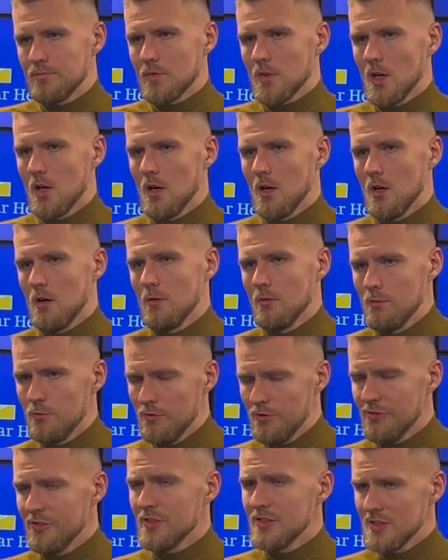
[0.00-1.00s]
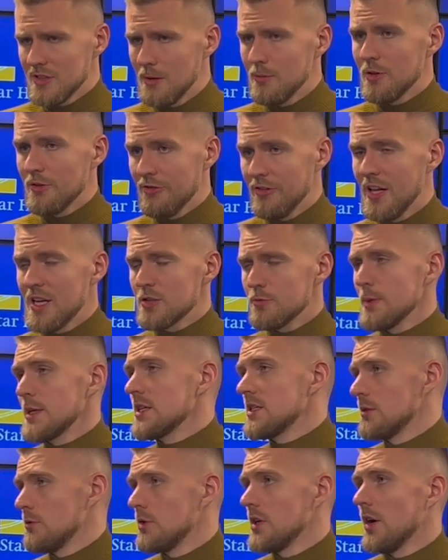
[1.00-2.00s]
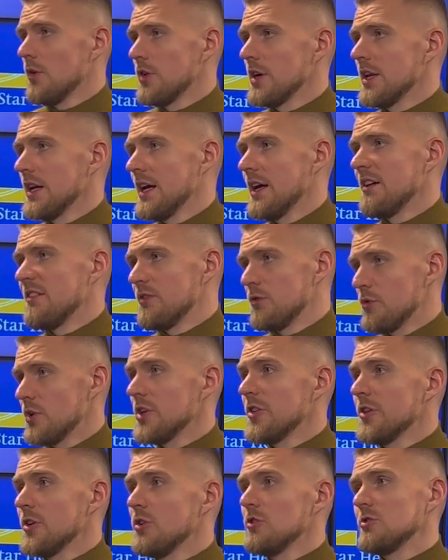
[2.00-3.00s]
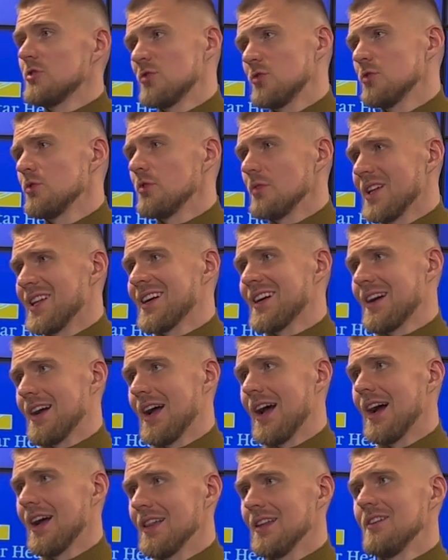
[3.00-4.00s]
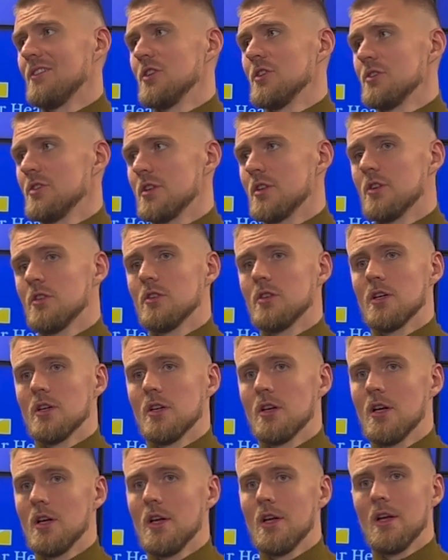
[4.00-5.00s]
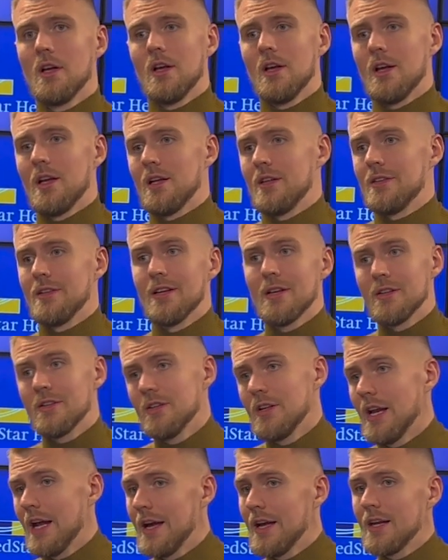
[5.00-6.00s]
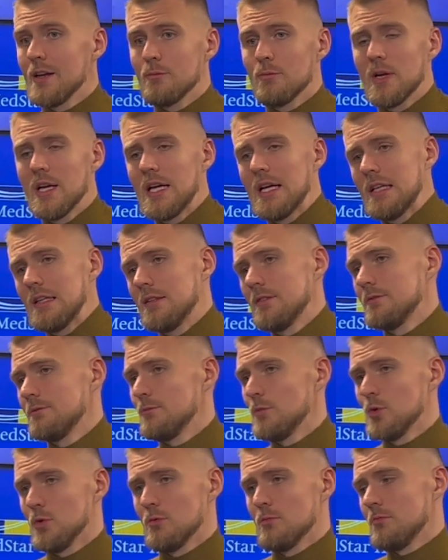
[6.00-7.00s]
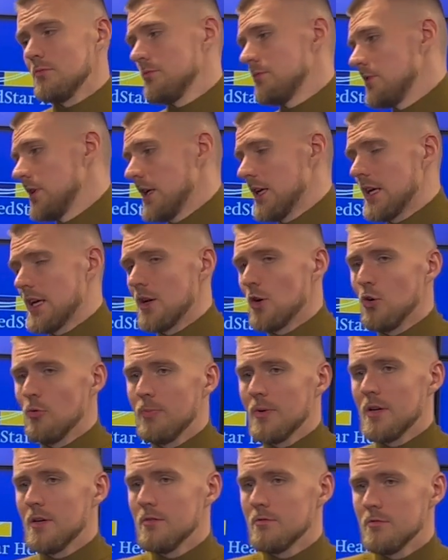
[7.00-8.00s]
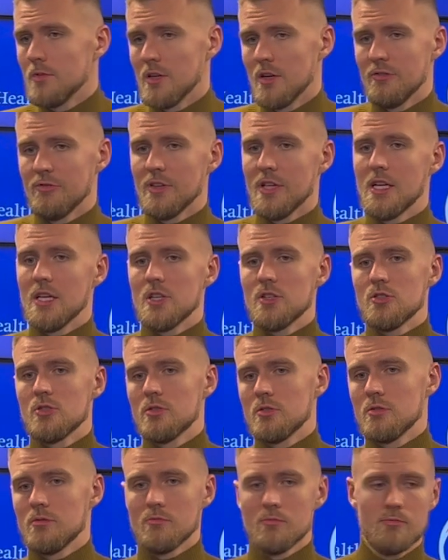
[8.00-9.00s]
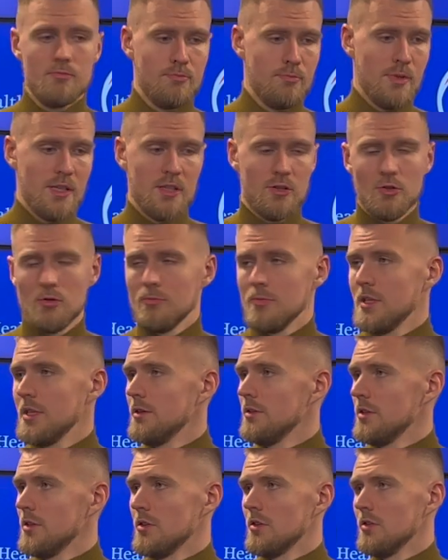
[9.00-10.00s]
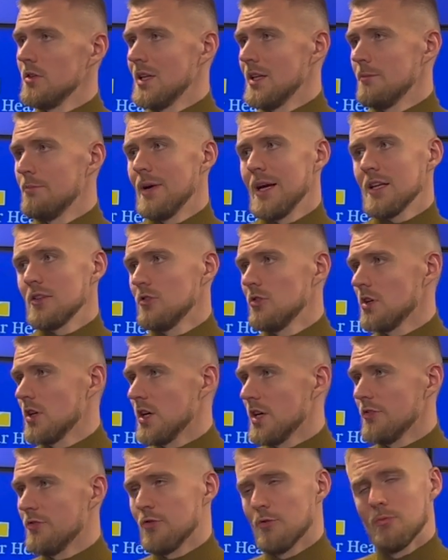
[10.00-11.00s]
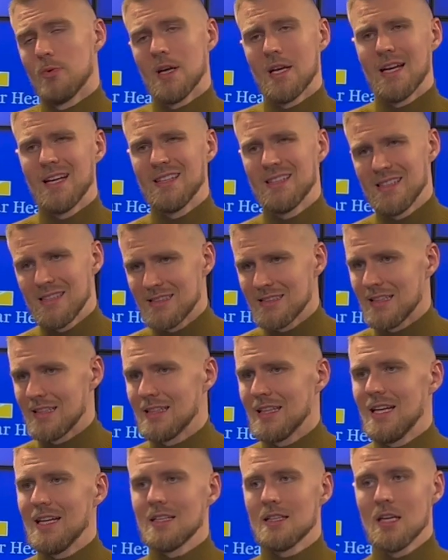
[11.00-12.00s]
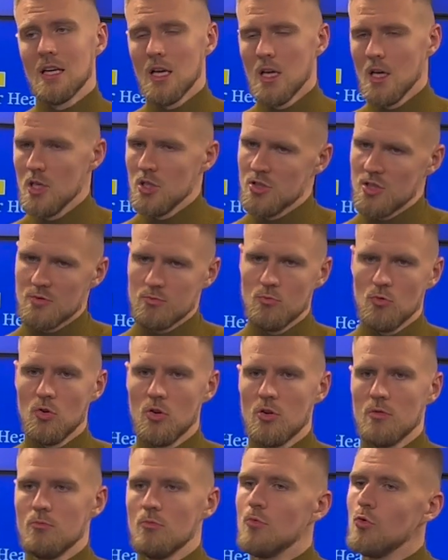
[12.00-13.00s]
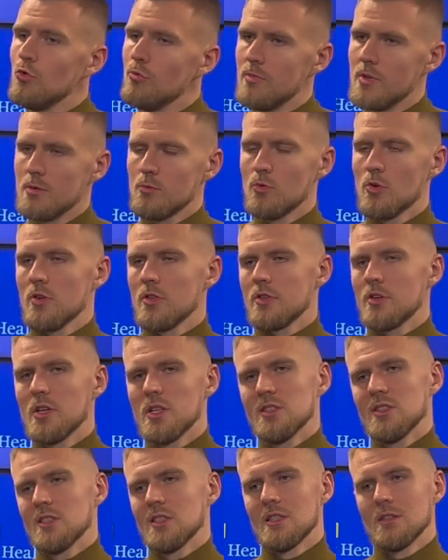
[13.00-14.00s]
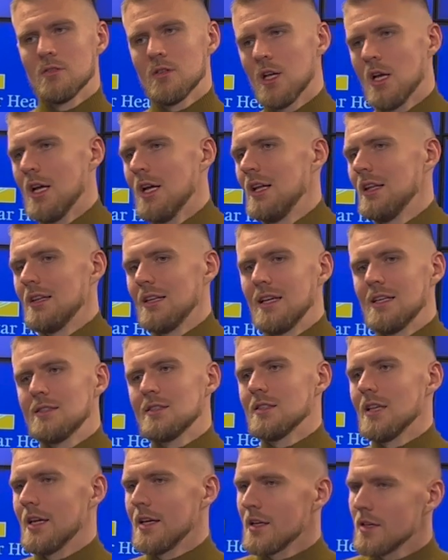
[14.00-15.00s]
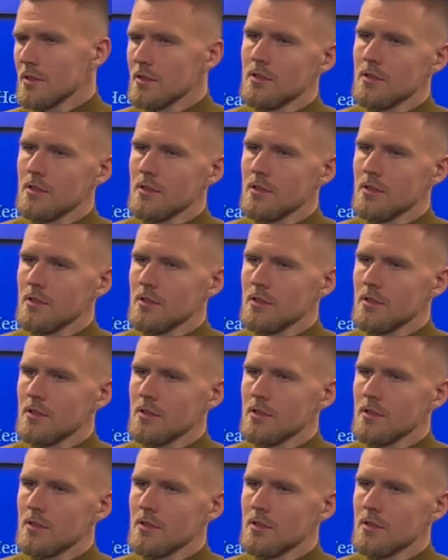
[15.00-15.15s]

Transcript: um some of the flash plays that we already had, run those to like a high level, you know, and, and they're denying Brad, boom, I get open, I flash, play through me, you know, that backdoor cut for Brad, things like that. Just more movement, more thrust, and less like